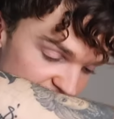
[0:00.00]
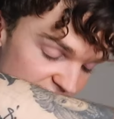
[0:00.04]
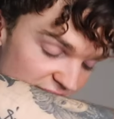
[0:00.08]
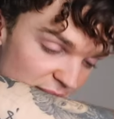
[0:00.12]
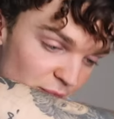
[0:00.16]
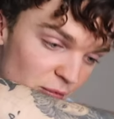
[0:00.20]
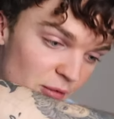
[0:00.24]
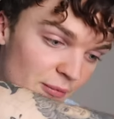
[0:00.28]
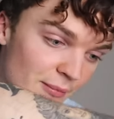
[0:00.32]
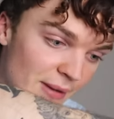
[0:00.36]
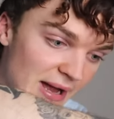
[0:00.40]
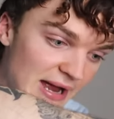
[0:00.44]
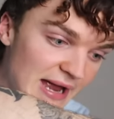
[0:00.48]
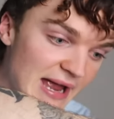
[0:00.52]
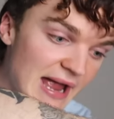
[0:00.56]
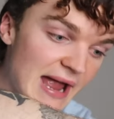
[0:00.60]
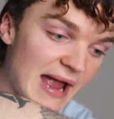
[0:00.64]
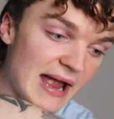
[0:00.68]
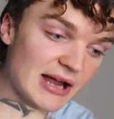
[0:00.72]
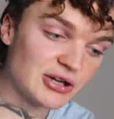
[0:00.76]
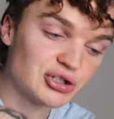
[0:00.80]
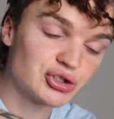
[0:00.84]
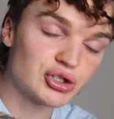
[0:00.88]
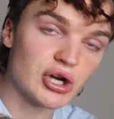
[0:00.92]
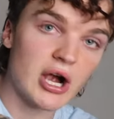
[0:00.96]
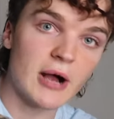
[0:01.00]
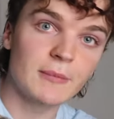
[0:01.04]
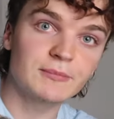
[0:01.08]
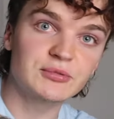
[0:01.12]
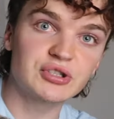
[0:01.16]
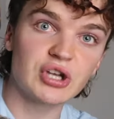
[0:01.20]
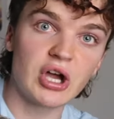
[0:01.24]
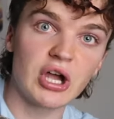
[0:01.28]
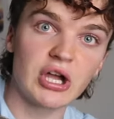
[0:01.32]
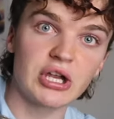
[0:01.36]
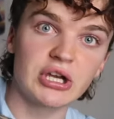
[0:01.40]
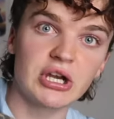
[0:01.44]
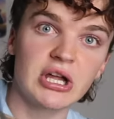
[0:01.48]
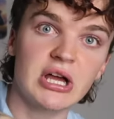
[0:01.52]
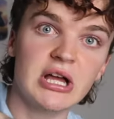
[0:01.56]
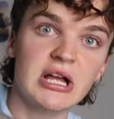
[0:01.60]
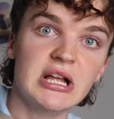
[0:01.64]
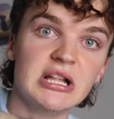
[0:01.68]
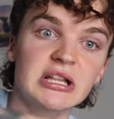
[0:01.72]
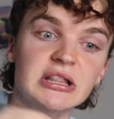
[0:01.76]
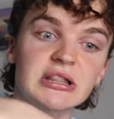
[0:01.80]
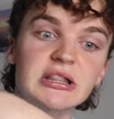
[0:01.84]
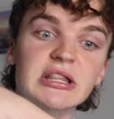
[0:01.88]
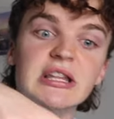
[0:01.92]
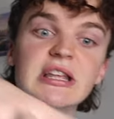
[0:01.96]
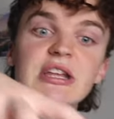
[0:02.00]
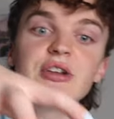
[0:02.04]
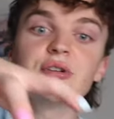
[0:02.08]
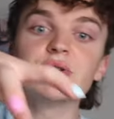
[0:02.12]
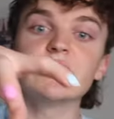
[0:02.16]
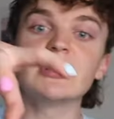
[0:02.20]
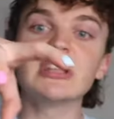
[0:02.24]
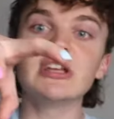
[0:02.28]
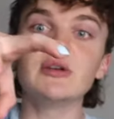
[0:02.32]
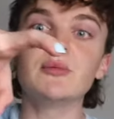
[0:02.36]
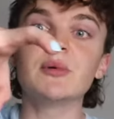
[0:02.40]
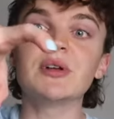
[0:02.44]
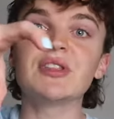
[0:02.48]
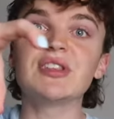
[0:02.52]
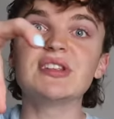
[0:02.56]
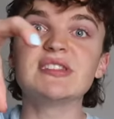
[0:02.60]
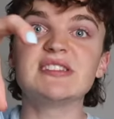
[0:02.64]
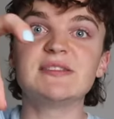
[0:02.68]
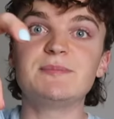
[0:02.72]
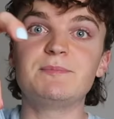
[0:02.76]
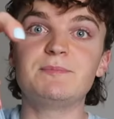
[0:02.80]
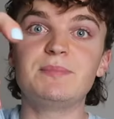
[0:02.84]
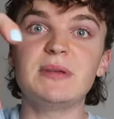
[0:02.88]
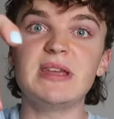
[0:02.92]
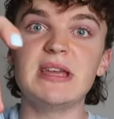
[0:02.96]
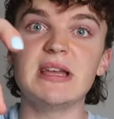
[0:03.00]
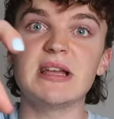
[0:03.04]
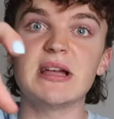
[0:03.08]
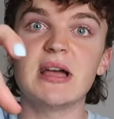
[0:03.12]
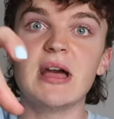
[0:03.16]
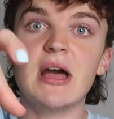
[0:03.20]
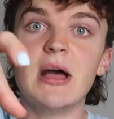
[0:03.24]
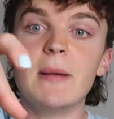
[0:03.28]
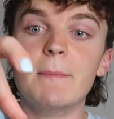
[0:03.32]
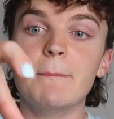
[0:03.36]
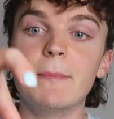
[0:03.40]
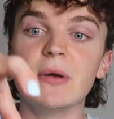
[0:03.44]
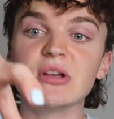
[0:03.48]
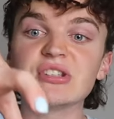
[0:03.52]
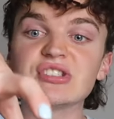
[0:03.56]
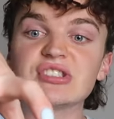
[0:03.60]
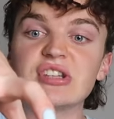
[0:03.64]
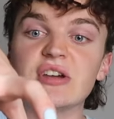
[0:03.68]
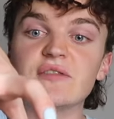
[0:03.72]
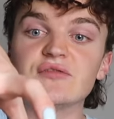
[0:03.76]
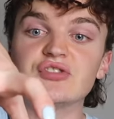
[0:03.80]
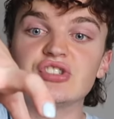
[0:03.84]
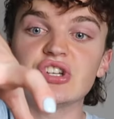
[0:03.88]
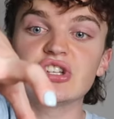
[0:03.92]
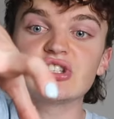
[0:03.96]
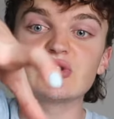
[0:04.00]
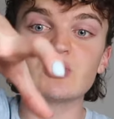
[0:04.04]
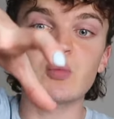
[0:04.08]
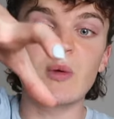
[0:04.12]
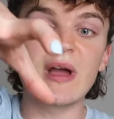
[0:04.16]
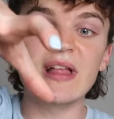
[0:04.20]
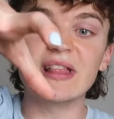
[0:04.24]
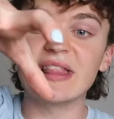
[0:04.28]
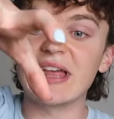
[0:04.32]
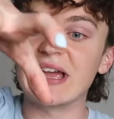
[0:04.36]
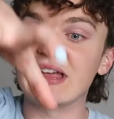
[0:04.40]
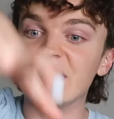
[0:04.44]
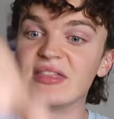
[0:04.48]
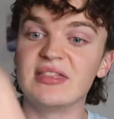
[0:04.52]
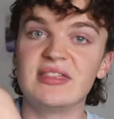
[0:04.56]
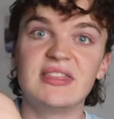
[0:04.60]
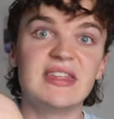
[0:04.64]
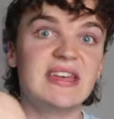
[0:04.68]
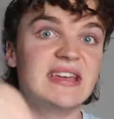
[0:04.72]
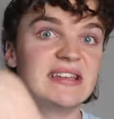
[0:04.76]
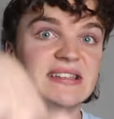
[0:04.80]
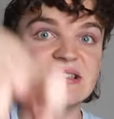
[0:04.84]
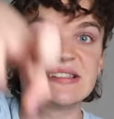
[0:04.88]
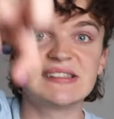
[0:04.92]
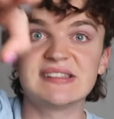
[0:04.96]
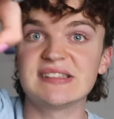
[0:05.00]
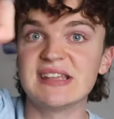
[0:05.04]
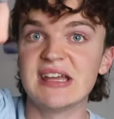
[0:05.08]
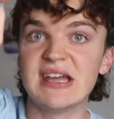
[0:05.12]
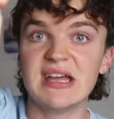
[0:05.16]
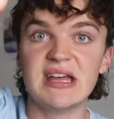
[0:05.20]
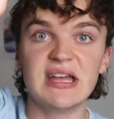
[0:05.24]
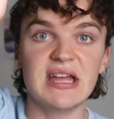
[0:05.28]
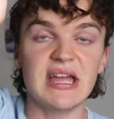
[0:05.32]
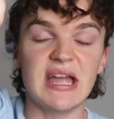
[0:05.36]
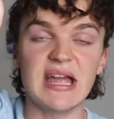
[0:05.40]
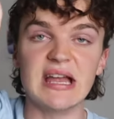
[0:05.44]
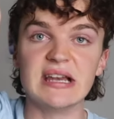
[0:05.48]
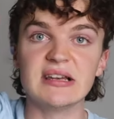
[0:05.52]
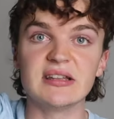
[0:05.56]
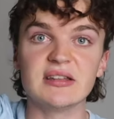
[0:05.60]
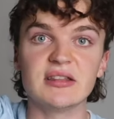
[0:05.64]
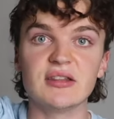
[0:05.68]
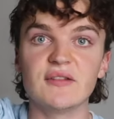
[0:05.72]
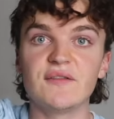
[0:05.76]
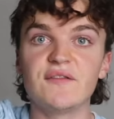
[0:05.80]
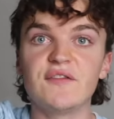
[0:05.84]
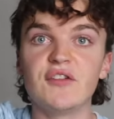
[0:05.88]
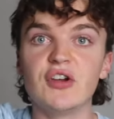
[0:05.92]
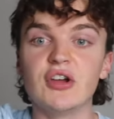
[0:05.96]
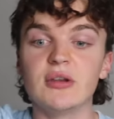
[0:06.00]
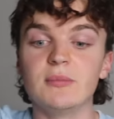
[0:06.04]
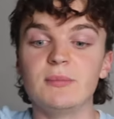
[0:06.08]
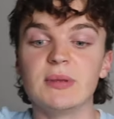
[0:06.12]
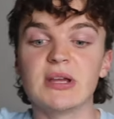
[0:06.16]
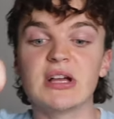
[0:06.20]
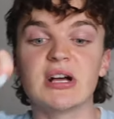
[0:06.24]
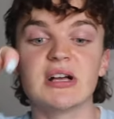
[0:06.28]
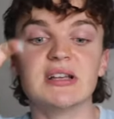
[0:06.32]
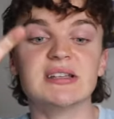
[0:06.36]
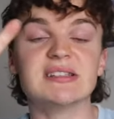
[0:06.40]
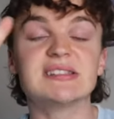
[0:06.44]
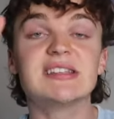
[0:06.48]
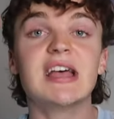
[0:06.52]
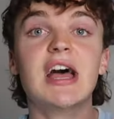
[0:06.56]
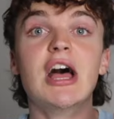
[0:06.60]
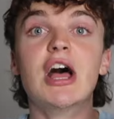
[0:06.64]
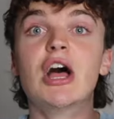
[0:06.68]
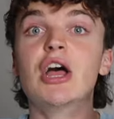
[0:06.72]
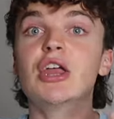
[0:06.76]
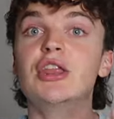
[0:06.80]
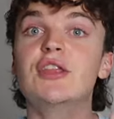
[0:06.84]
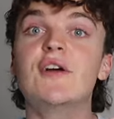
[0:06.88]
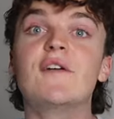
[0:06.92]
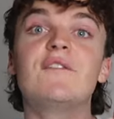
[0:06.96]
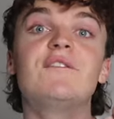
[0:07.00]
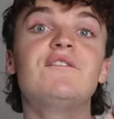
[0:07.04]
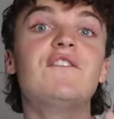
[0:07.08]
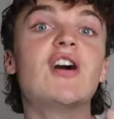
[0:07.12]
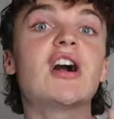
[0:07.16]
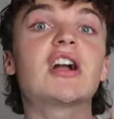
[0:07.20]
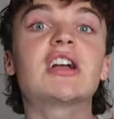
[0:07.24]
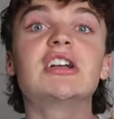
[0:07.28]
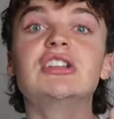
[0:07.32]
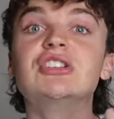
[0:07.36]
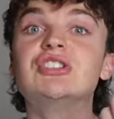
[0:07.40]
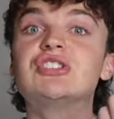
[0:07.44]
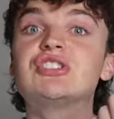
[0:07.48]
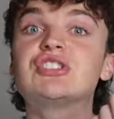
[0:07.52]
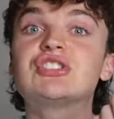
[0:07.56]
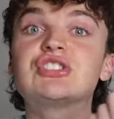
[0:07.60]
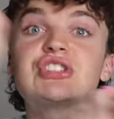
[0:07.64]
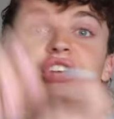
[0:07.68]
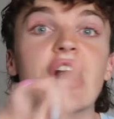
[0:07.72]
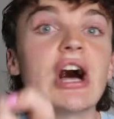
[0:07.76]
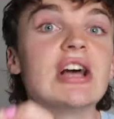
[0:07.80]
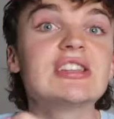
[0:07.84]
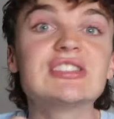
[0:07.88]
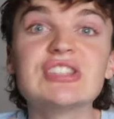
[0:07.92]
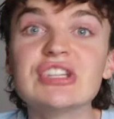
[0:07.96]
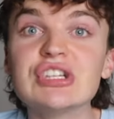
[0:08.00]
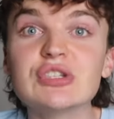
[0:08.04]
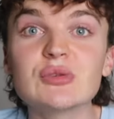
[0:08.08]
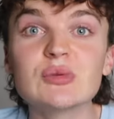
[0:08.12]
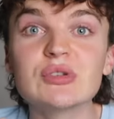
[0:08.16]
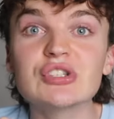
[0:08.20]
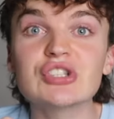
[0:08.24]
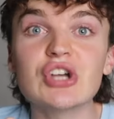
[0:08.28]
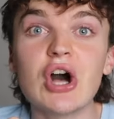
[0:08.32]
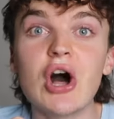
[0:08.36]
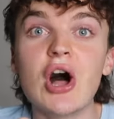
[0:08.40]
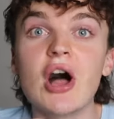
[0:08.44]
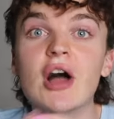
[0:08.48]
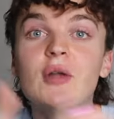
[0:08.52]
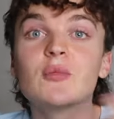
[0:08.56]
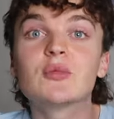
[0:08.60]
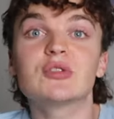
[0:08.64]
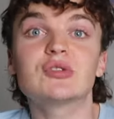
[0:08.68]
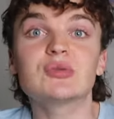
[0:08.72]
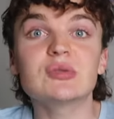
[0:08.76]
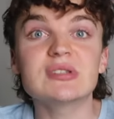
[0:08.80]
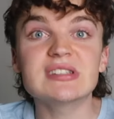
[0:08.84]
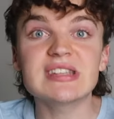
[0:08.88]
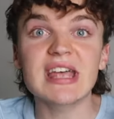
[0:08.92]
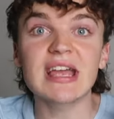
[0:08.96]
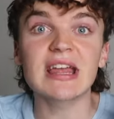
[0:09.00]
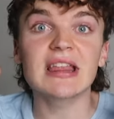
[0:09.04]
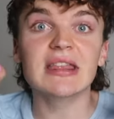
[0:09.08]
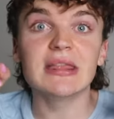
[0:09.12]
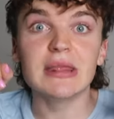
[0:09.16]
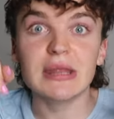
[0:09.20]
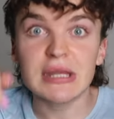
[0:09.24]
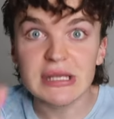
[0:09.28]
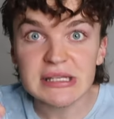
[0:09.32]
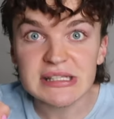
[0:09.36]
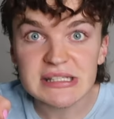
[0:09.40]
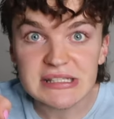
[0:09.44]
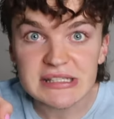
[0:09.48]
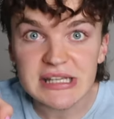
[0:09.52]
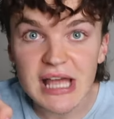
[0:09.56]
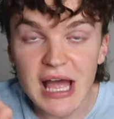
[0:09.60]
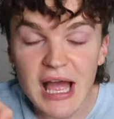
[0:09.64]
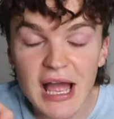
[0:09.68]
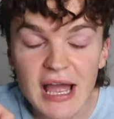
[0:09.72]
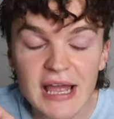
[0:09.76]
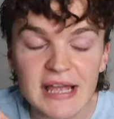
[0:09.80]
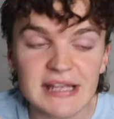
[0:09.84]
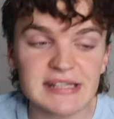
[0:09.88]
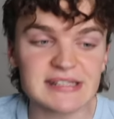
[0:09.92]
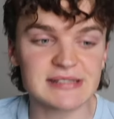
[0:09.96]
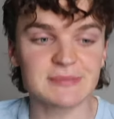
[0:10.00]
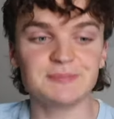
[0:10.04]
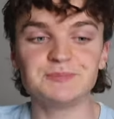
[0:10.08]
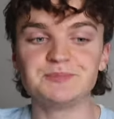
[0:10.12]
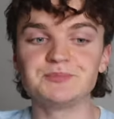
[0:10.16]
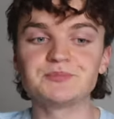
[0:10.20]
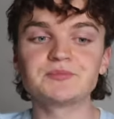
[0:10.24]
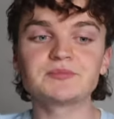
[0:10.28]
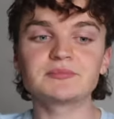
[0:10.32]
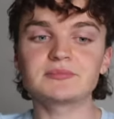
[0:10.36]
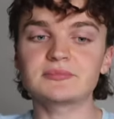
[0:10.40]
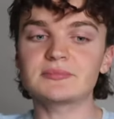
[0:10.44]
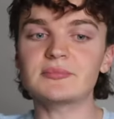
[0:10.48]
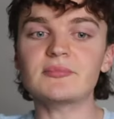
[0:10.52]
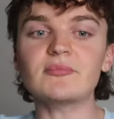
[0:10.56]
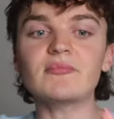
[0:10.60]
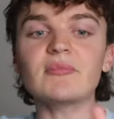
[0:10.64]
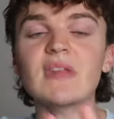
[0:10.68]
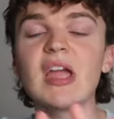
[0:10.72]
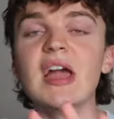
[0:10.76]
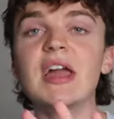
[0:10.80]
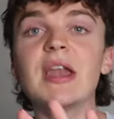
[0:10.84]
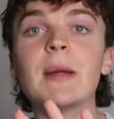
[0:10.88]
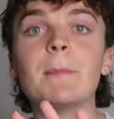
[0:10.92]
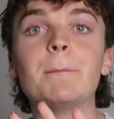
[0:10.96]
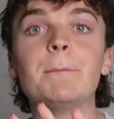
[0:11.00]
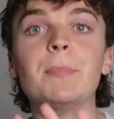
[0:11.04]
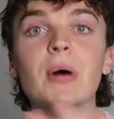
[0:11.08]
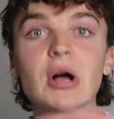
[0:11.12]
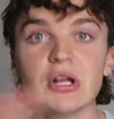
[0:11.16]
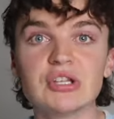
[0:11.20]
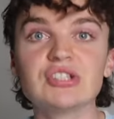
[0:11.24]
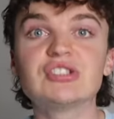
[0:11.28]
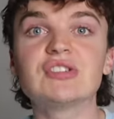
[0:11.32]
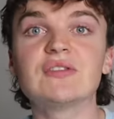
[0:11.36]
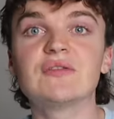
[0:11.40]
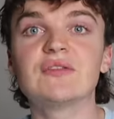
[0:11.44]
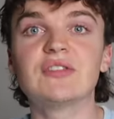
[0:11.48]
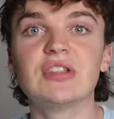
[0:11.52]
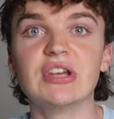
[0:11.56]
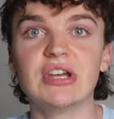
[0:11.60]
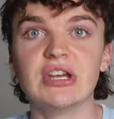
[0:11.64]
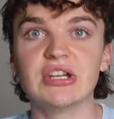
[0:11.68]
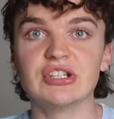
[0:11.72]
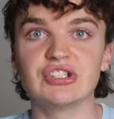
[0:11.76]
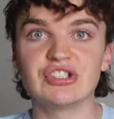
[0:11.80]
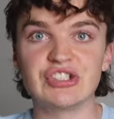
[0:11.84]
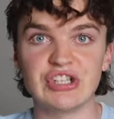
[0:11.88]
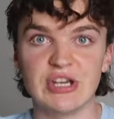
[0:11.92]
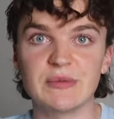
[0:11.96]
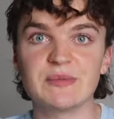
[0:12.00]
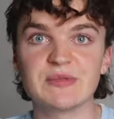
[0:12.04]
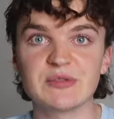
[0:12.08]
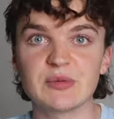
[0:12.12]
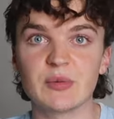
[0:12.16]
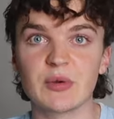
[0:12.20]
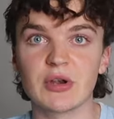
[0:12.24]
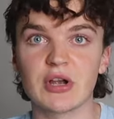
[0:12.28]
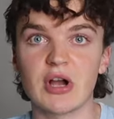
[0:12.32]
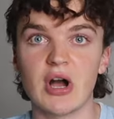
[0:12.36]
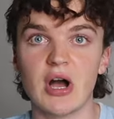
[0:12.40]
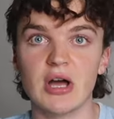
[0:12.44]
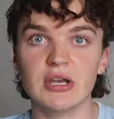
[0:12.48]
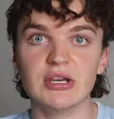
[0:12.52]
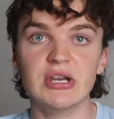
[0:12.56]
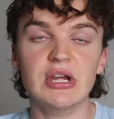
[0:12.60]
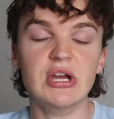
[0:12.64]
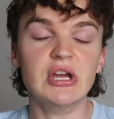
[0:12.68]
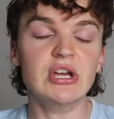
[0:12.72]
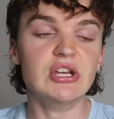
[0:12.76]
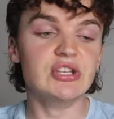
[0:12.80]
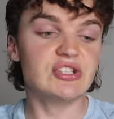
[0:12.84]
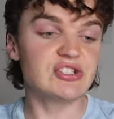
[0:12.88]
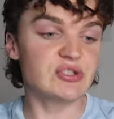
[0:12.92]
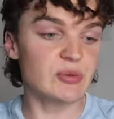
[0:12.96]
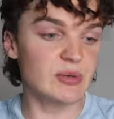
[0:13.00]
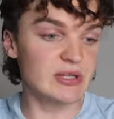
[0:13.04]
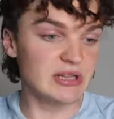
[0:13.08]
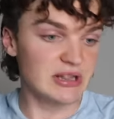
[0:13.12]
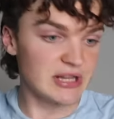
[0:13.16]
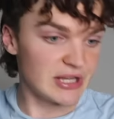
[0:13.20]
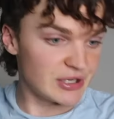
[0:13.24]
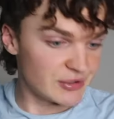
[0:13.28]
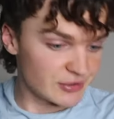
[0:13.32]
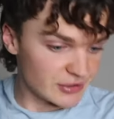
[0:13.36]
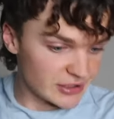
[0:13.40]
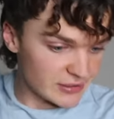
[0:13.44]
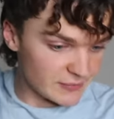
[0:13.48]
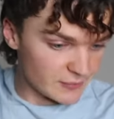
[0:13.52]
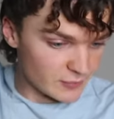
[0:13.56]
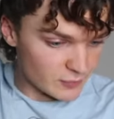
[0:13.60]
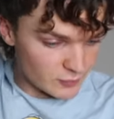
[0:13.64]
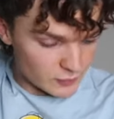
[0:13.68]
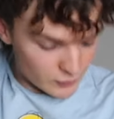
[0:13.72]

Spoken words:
Then when my head dropped down, literally with its beak, must have just went like this into the food because the fucking sausage was gone, which was like this size, and a bunch of the chips were gone. So it literally